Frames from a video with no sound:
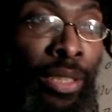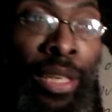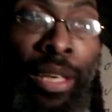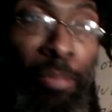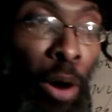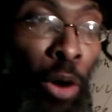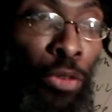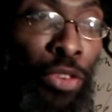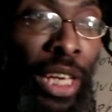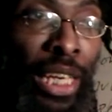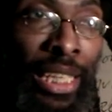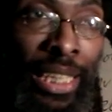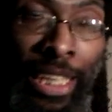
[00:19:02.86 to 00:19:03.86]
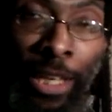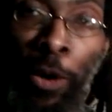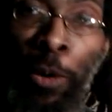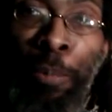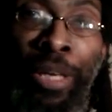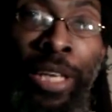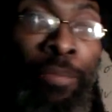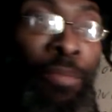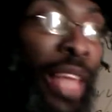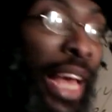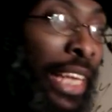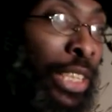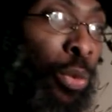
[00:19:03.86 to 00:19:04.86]
both Ethiopian
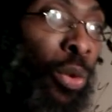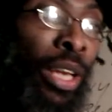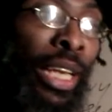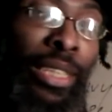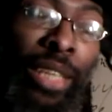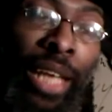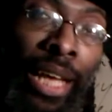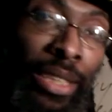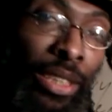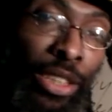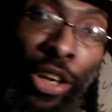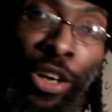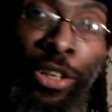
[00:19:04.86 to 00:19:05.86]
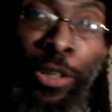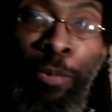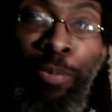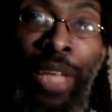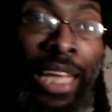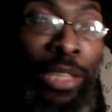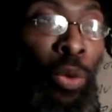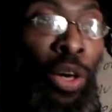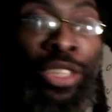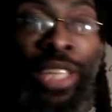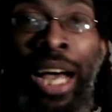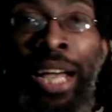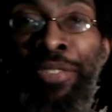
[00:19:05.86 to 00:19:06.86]
as well as external, as
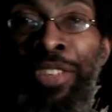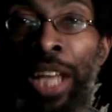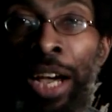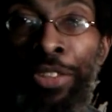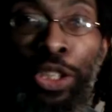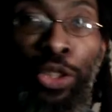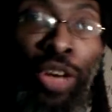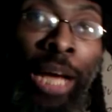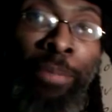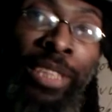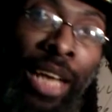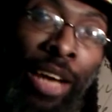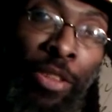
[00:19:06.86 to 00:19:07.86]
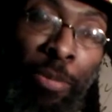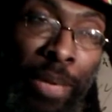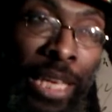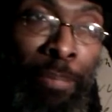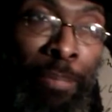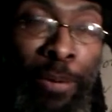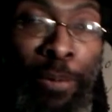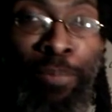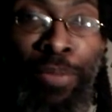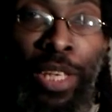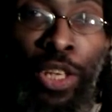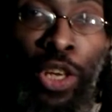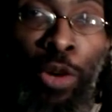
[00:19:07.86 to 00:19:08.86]
well as even other tribes and other people,
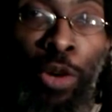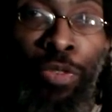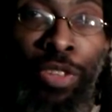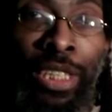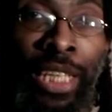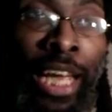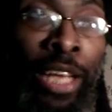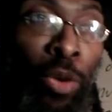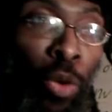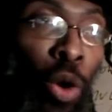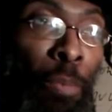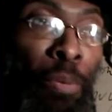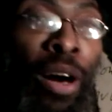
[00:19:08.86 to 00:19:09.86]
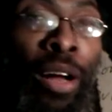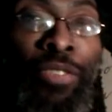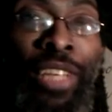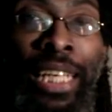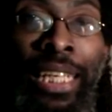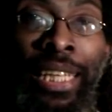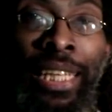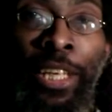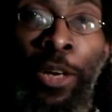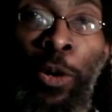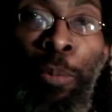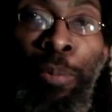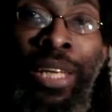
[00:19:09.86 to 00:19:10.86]
you understand, who are part of the
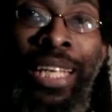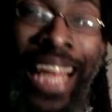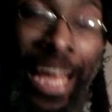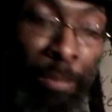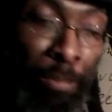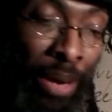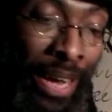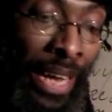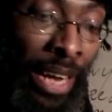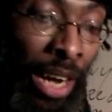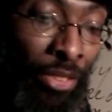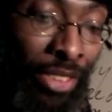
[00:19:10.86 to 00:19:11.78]
Ethiopian Empire, other